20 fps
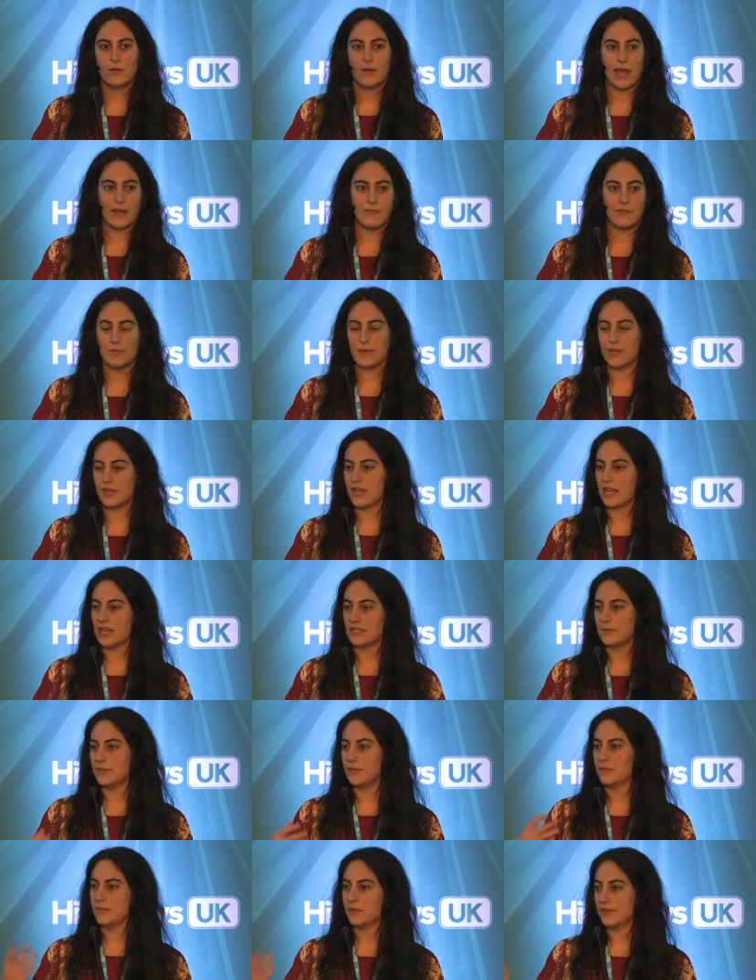Everybody
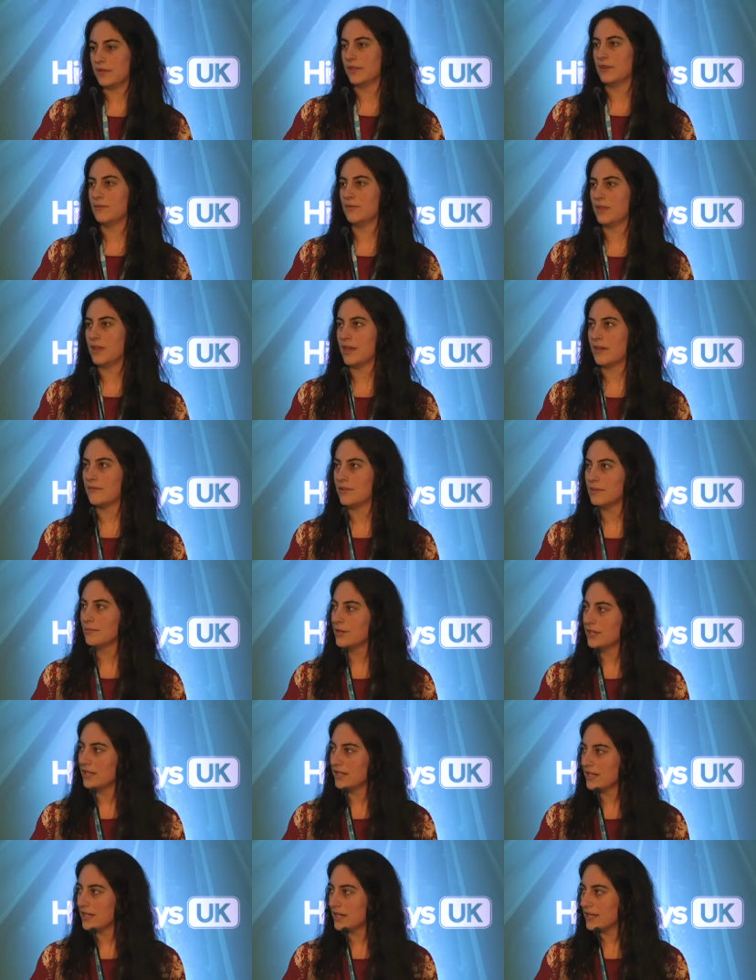has been working with
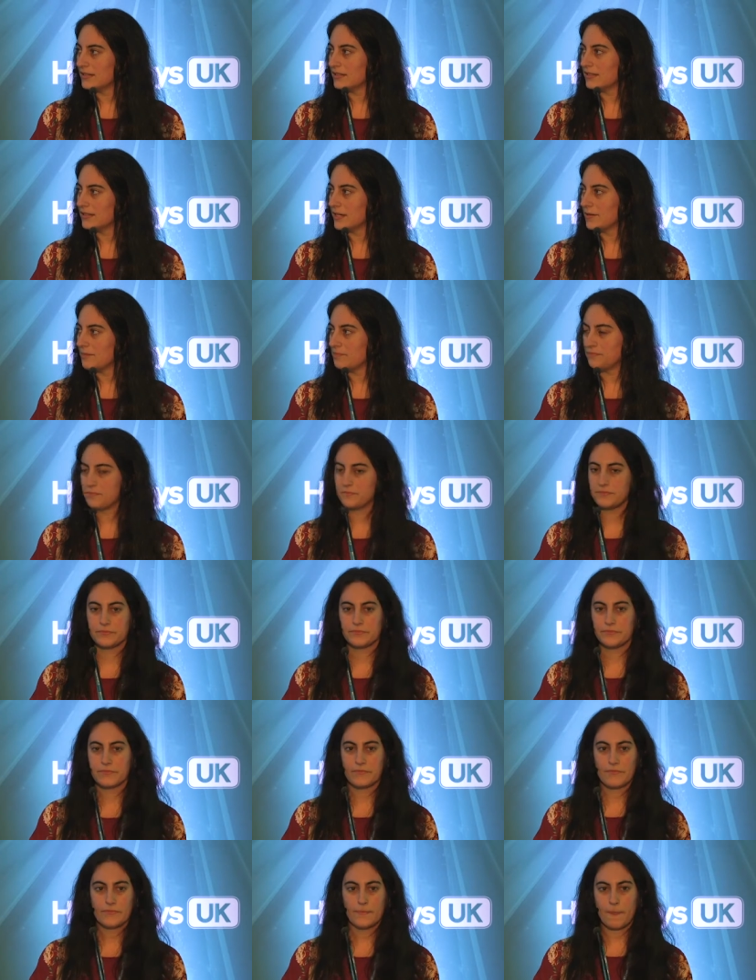everybody and
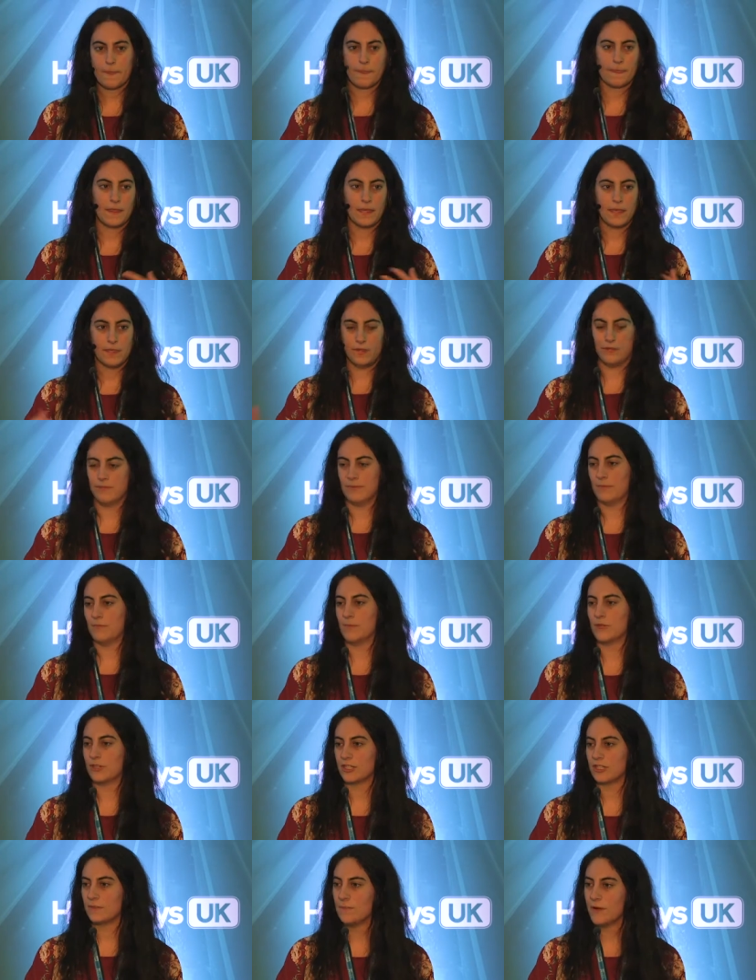you've been
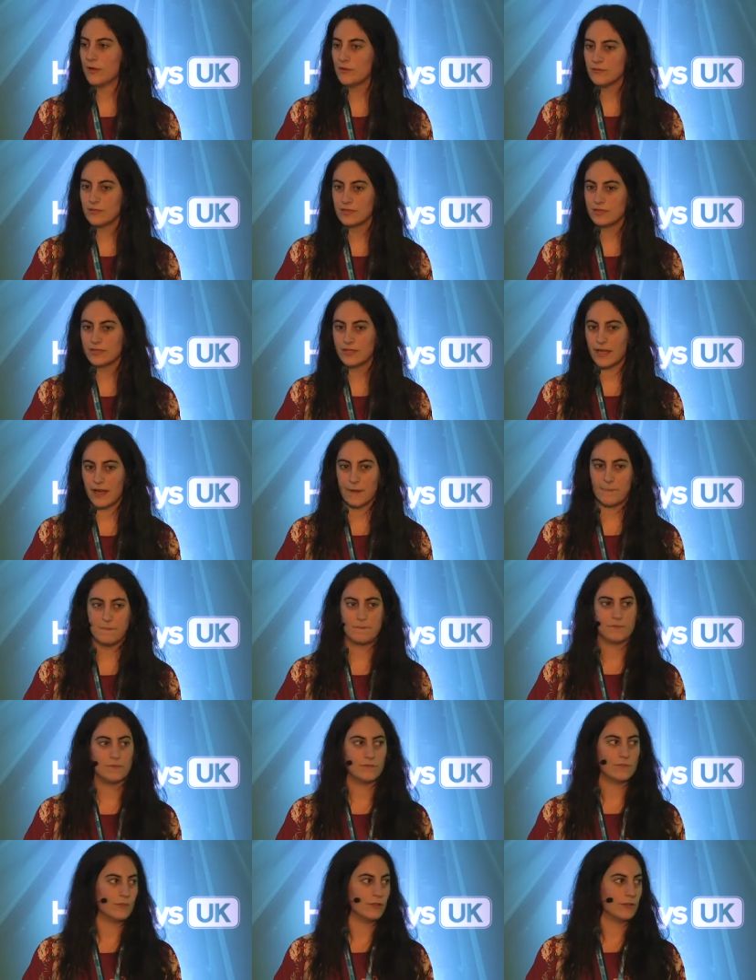more exposed,
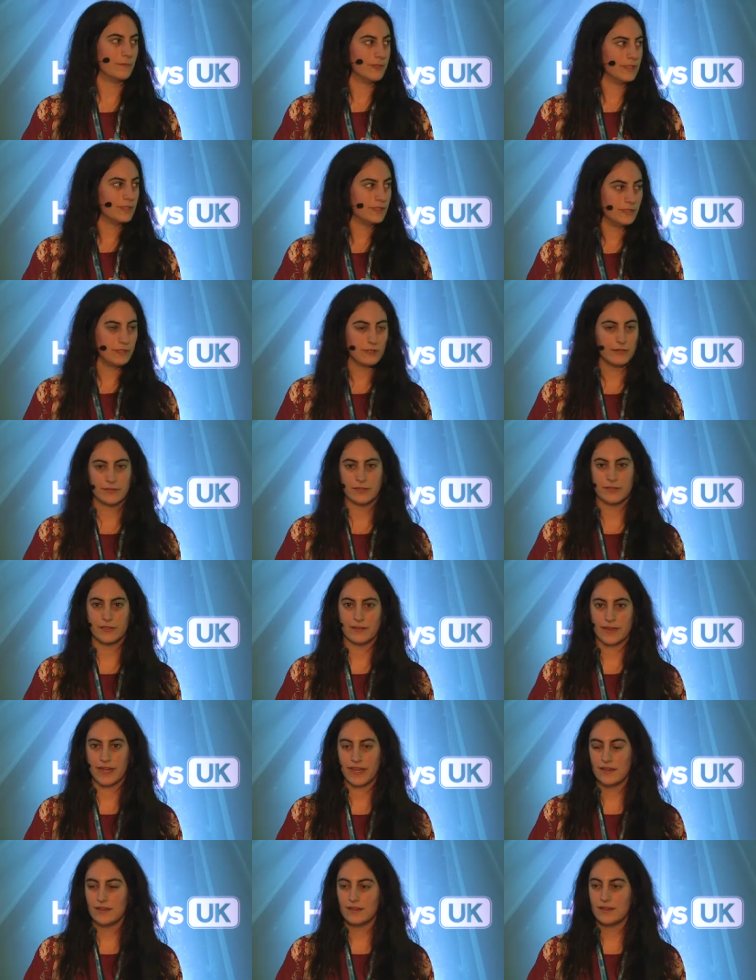more mature and all
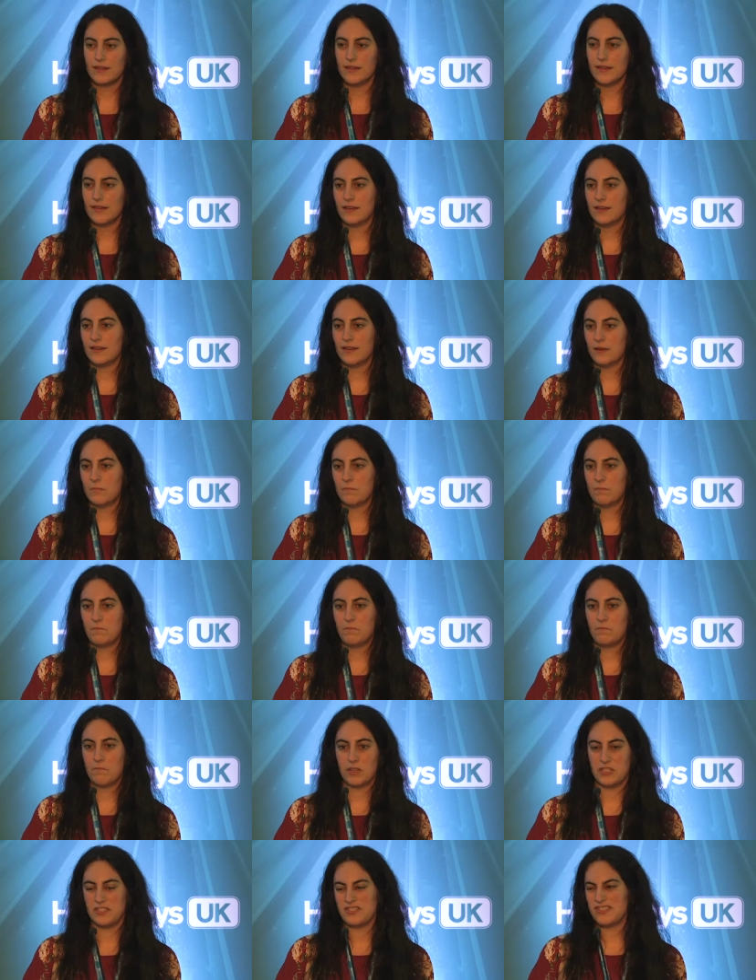that.
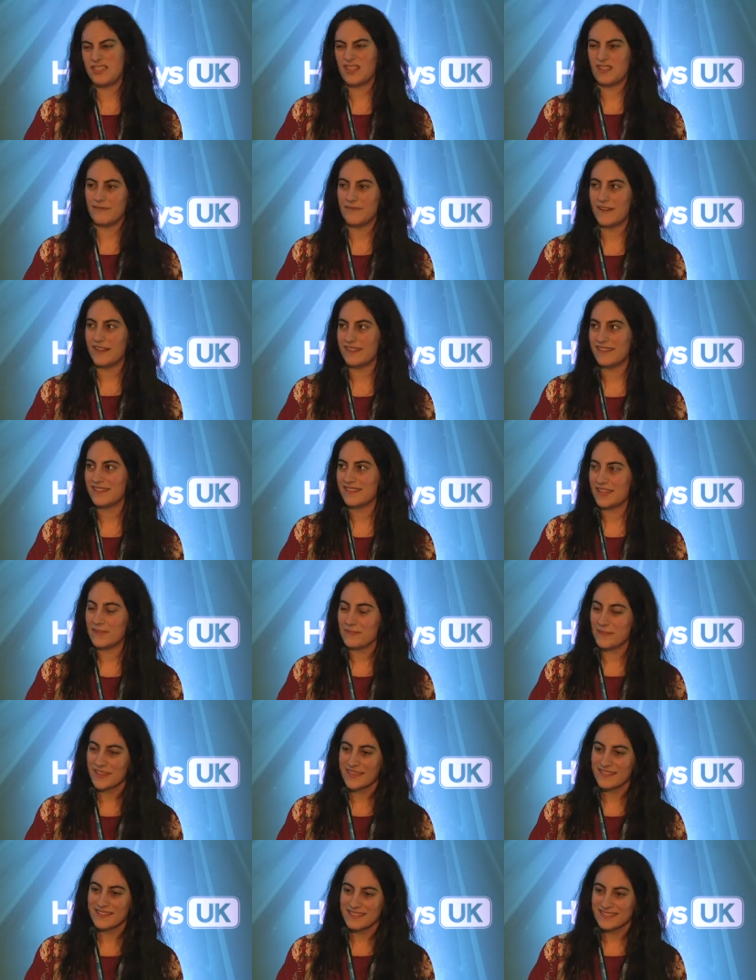But you still find the
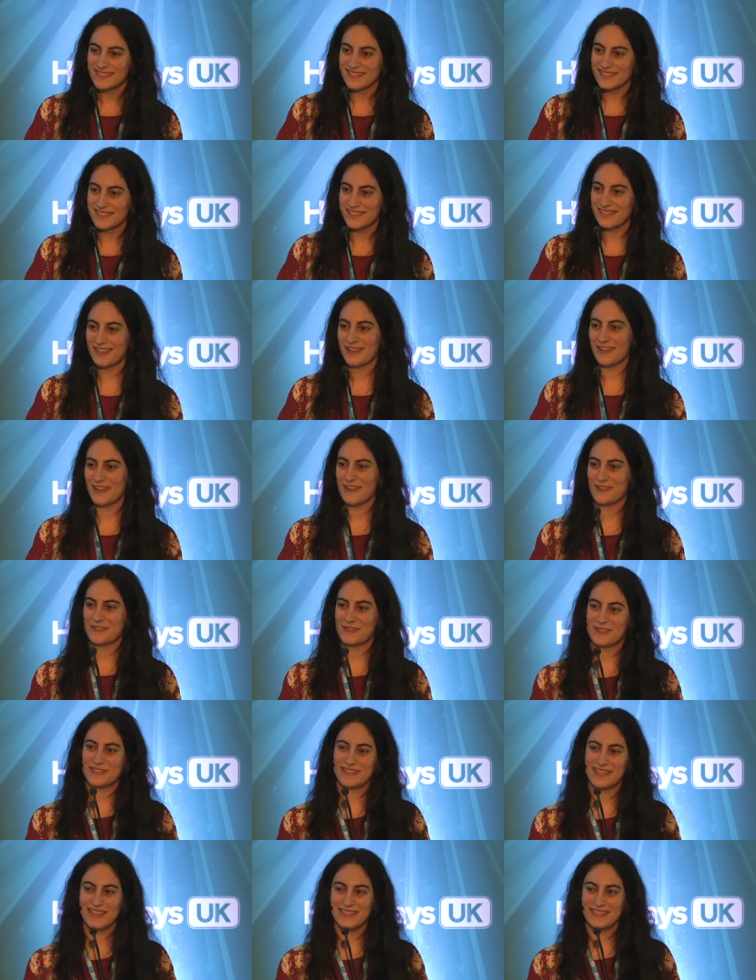same things. You go
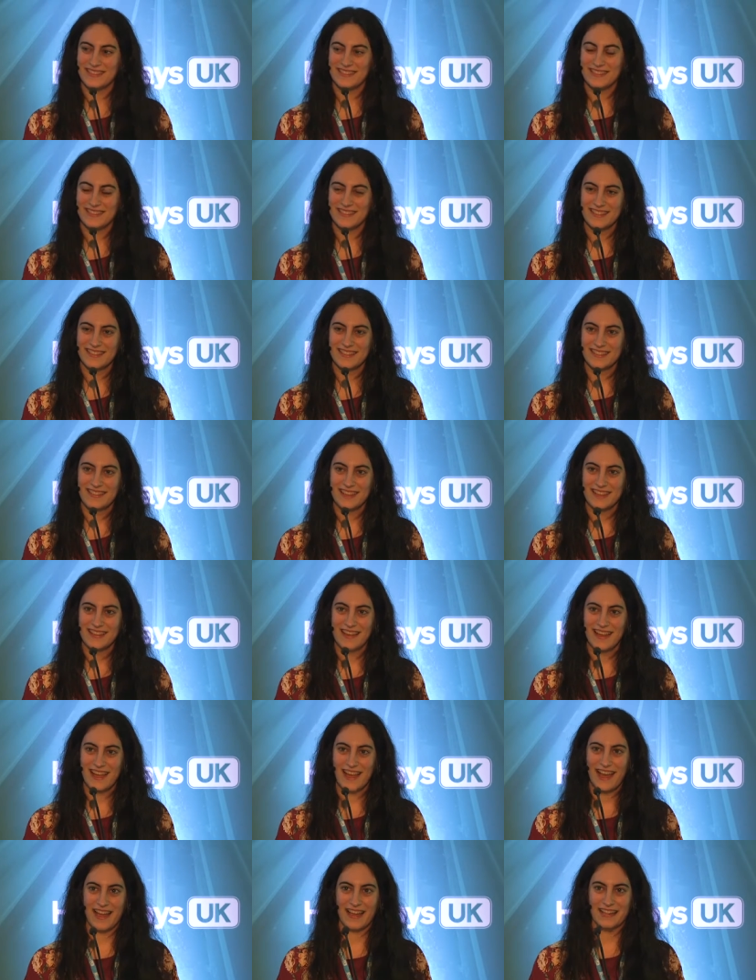to site
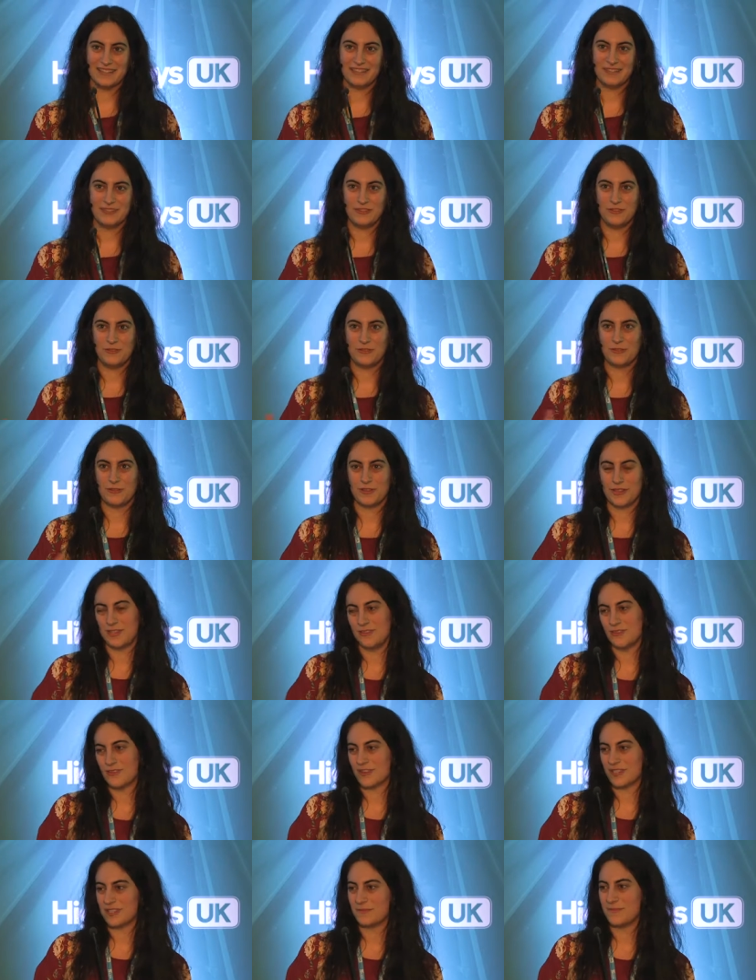and you're the
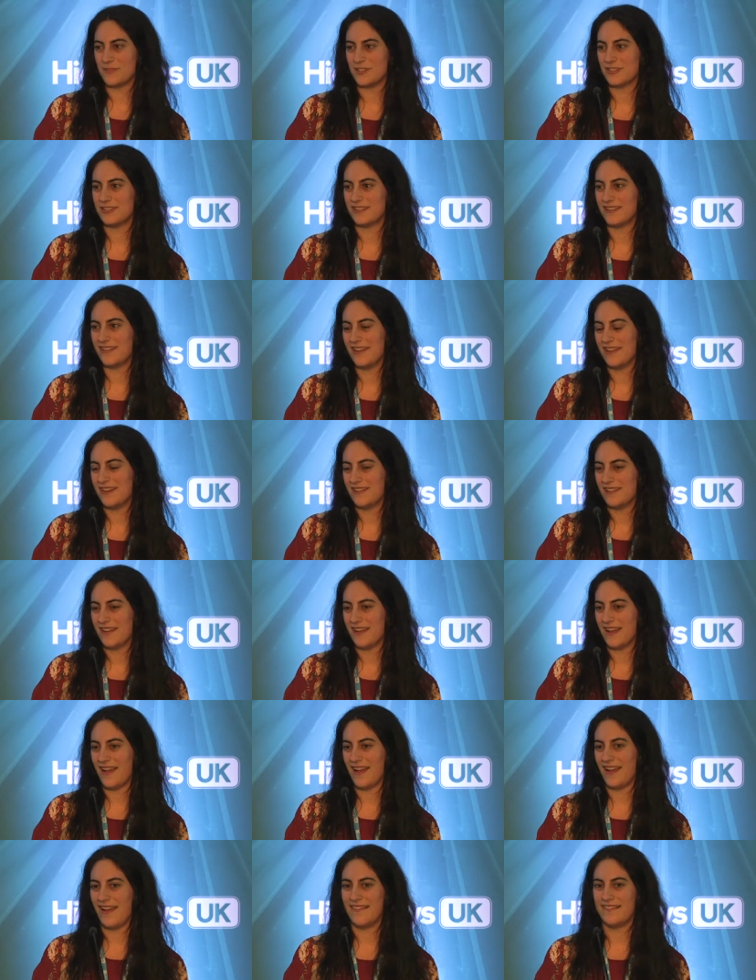youngest person there
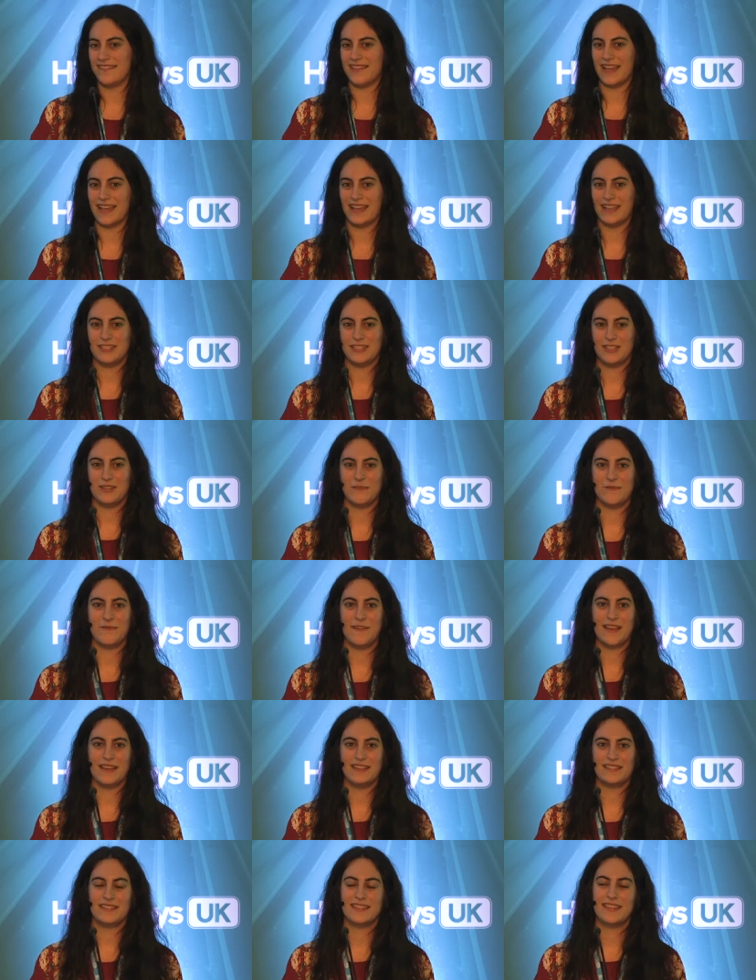and you
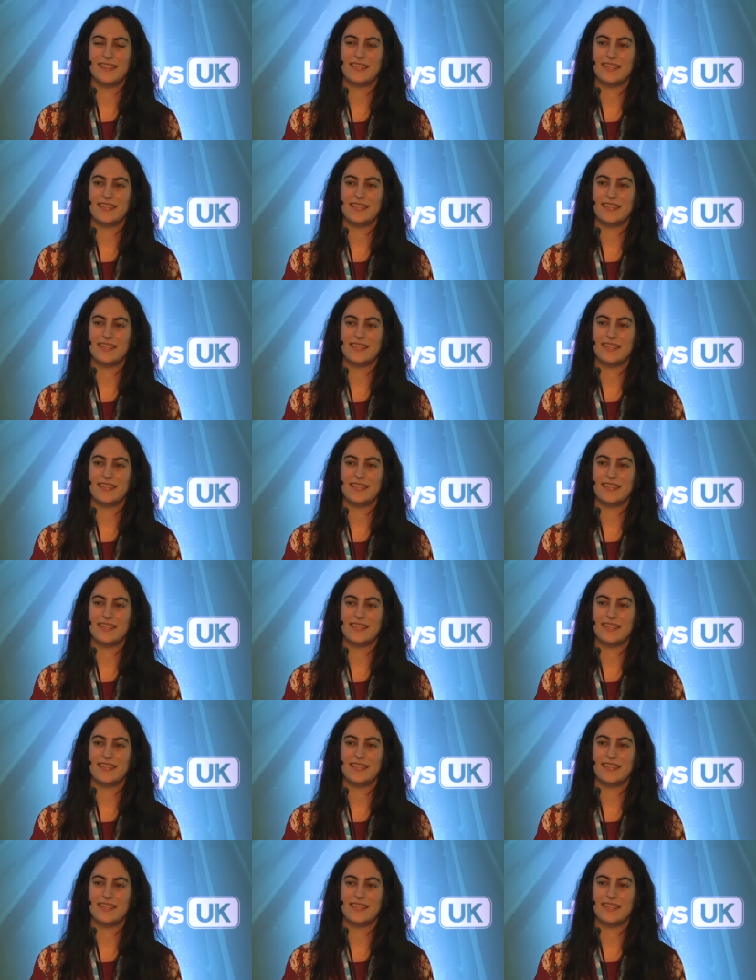find